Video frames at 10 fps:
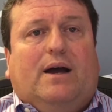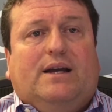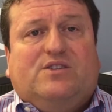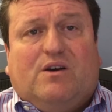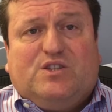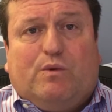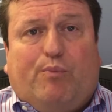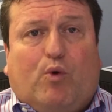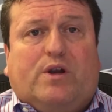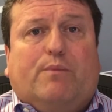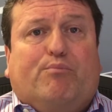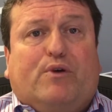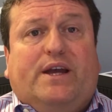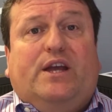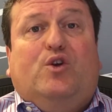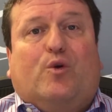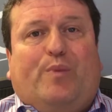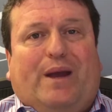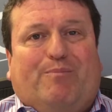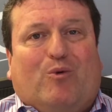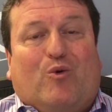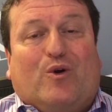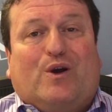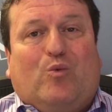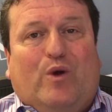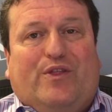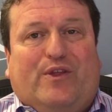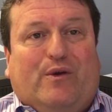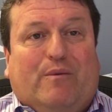It's also important to bring your paperwork with you.